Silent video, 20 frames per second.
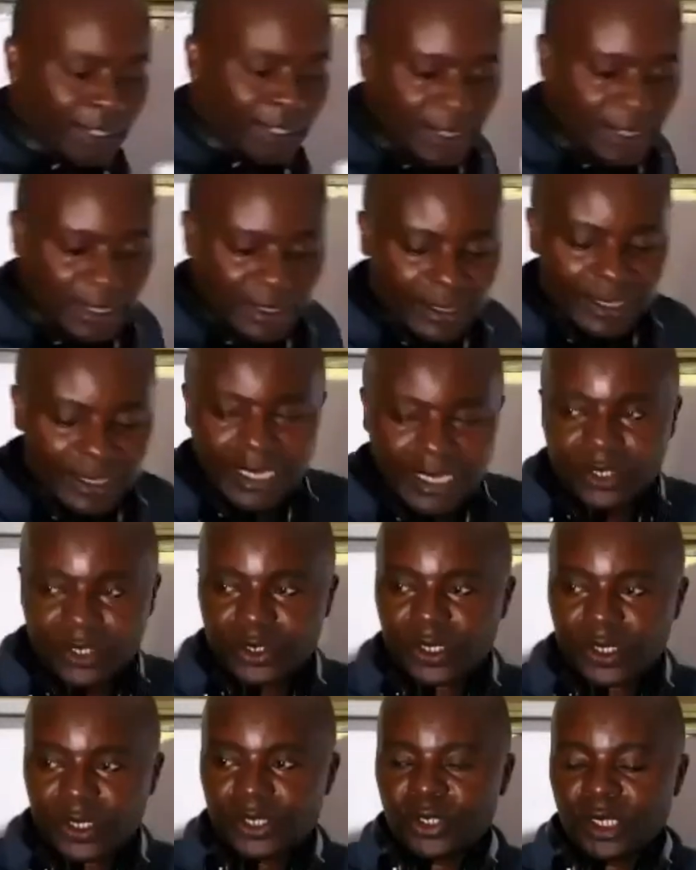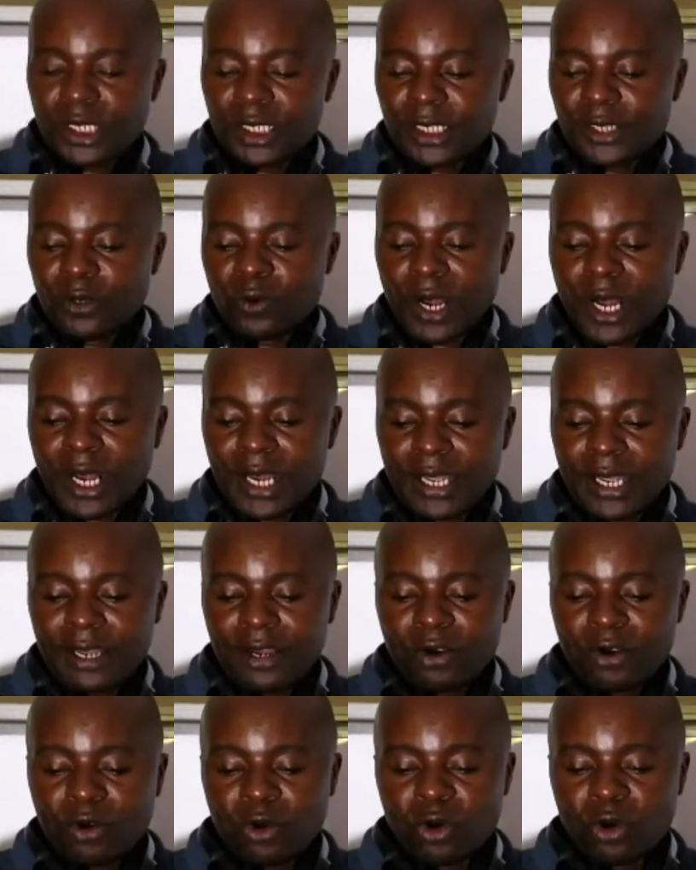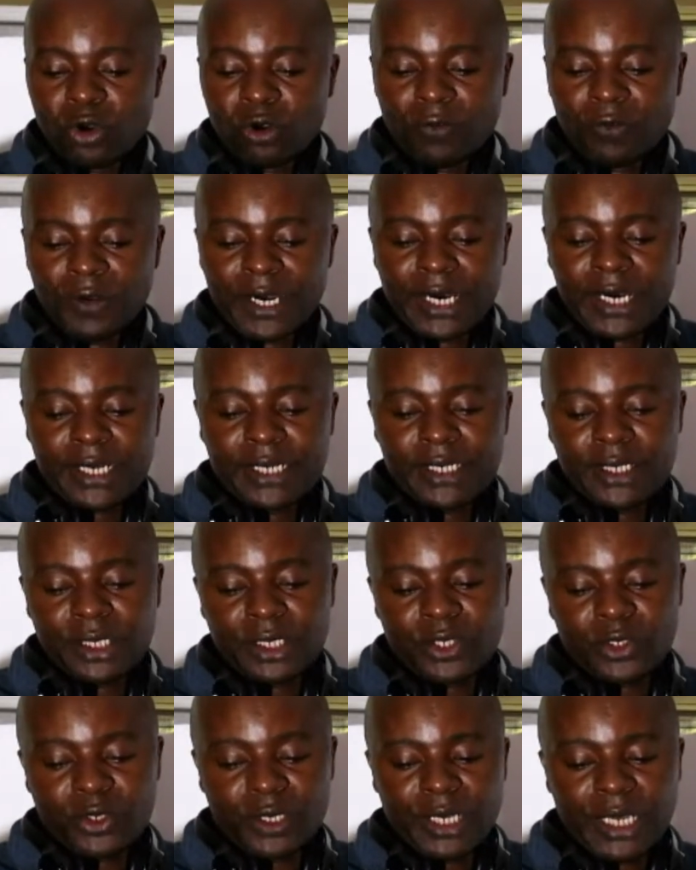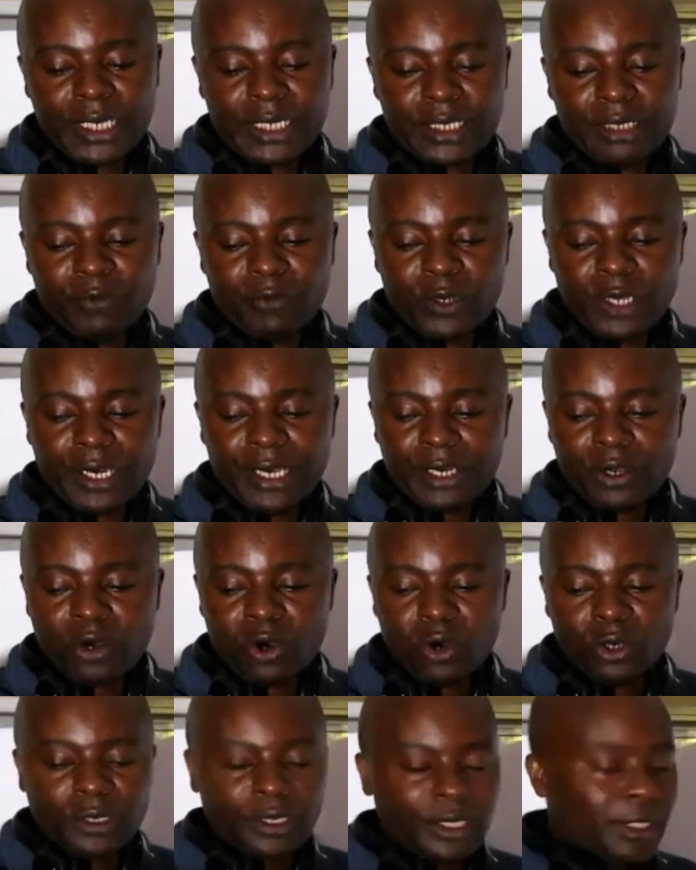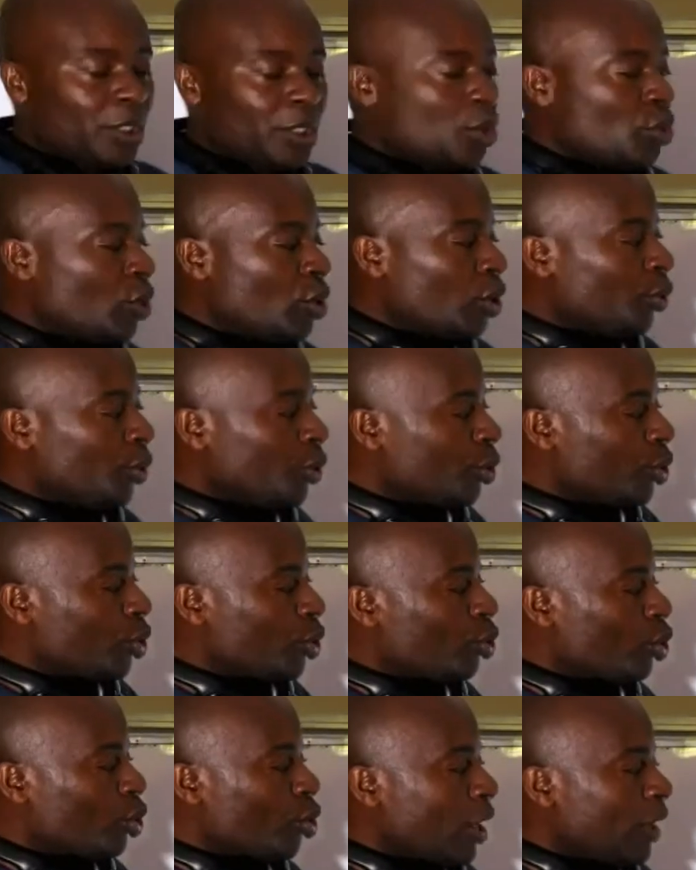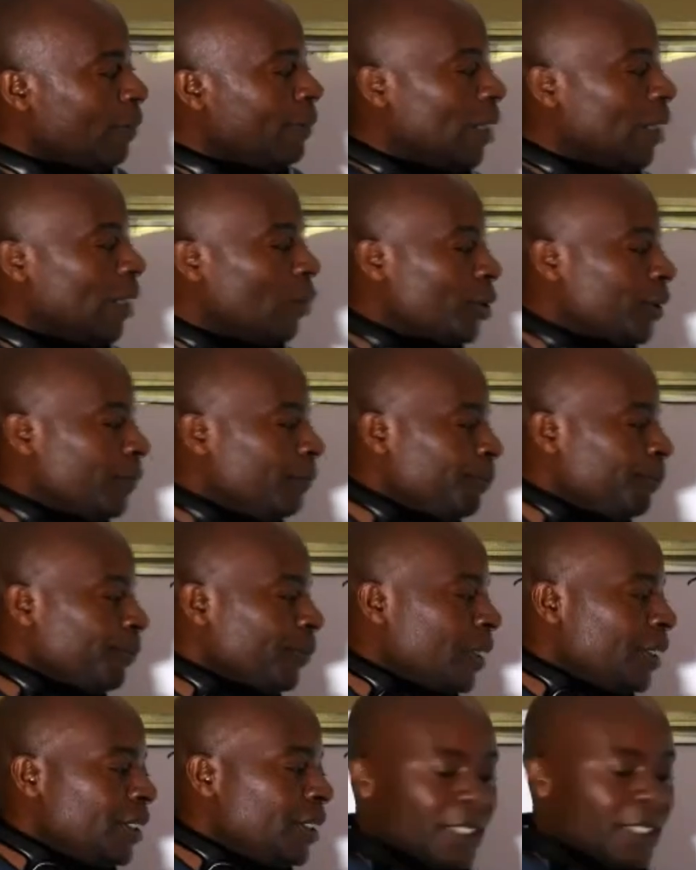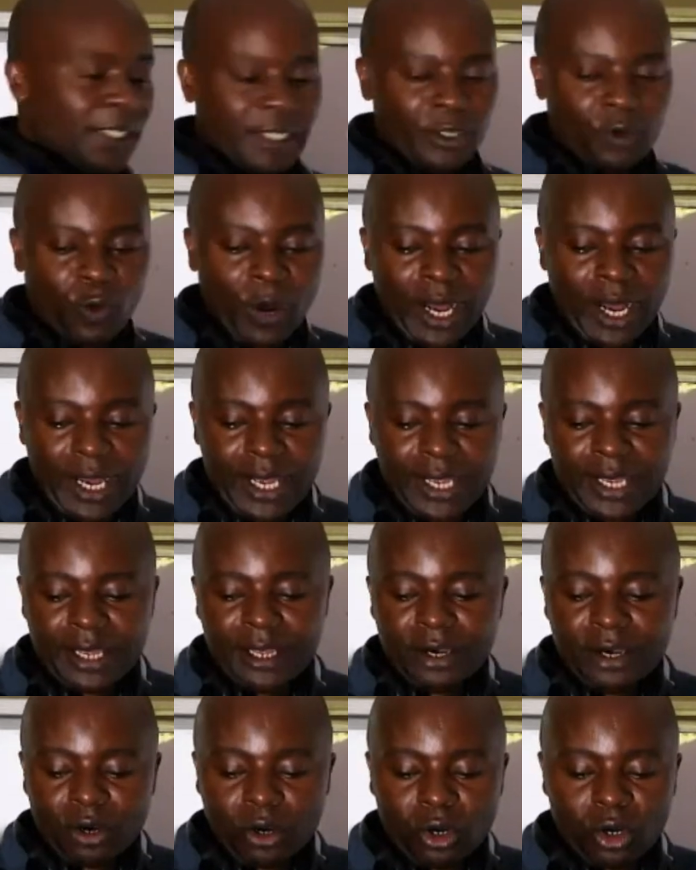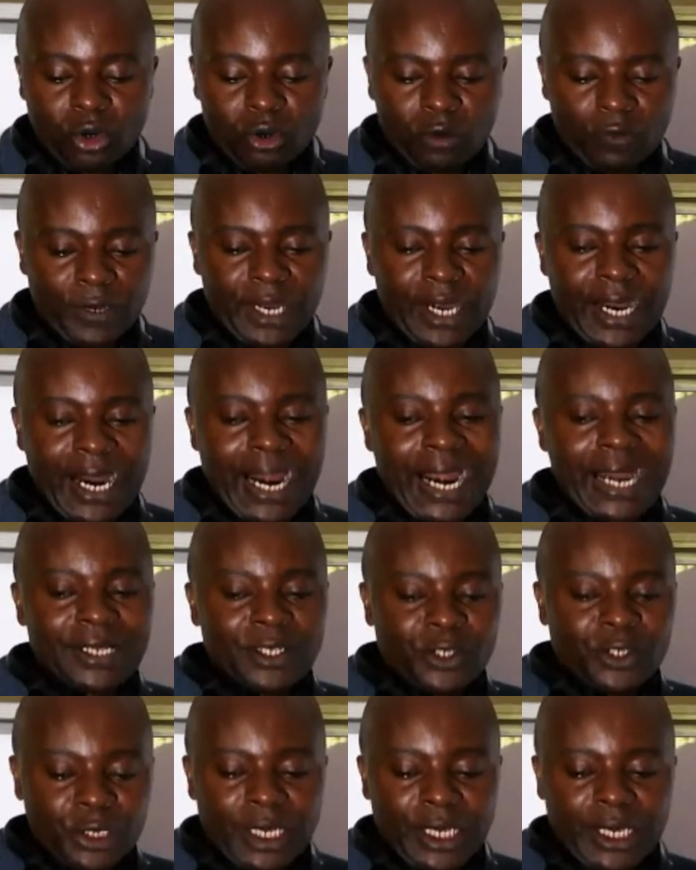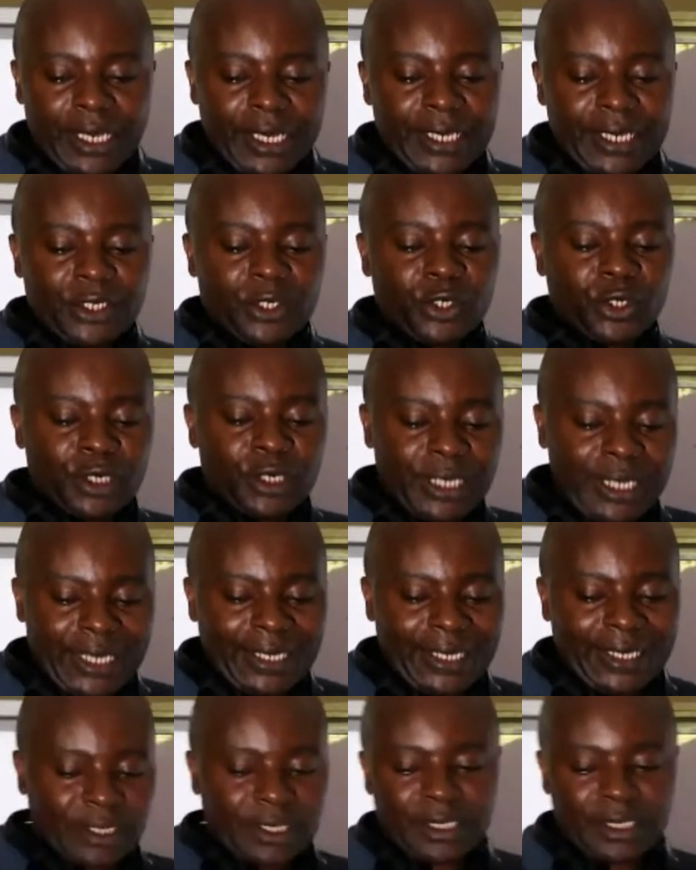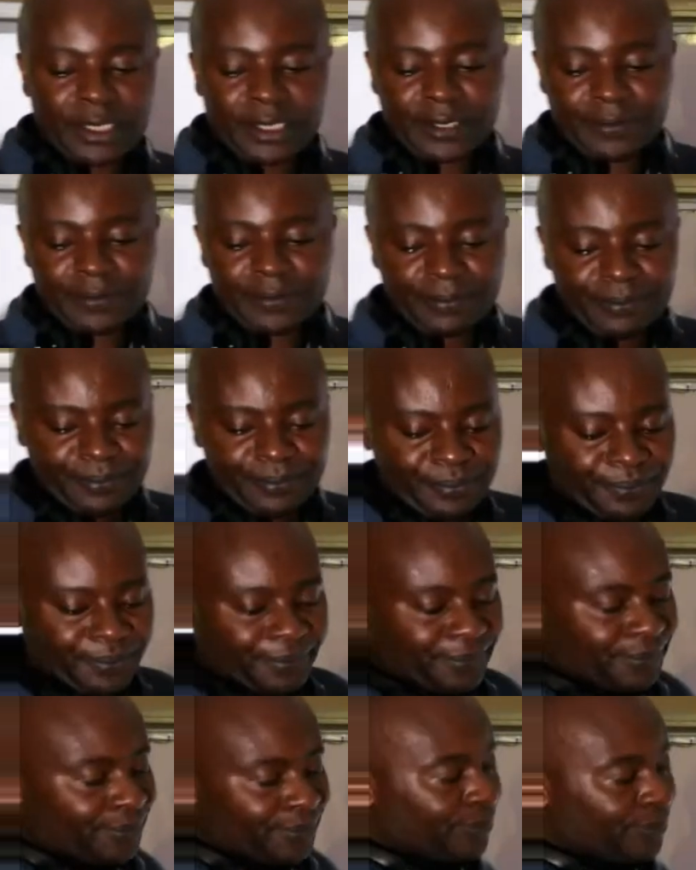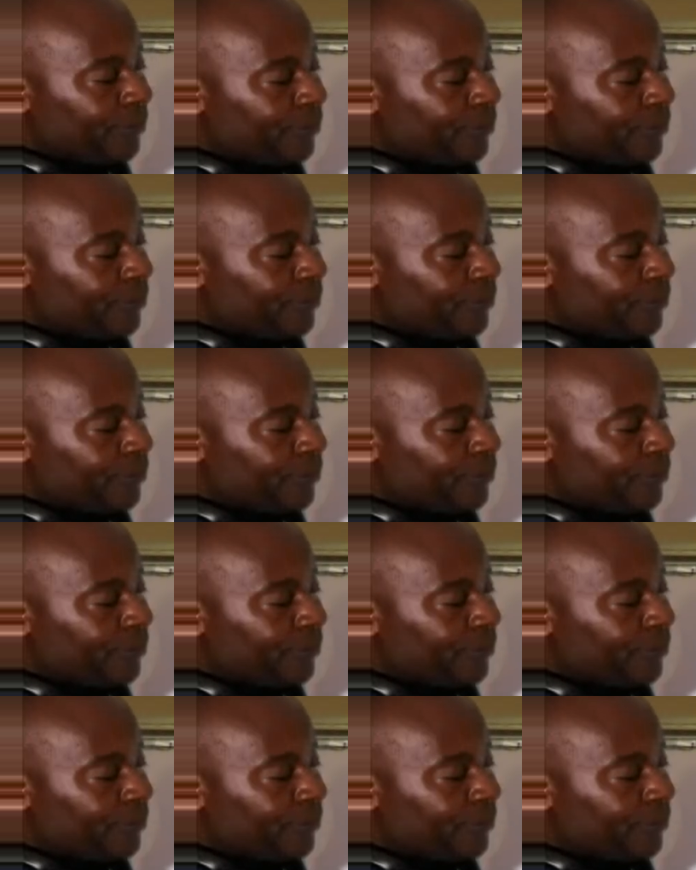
Change in x. Change in y, all over change in x. If you can recall, this is what we used to talk about. Change in y, all over change in x.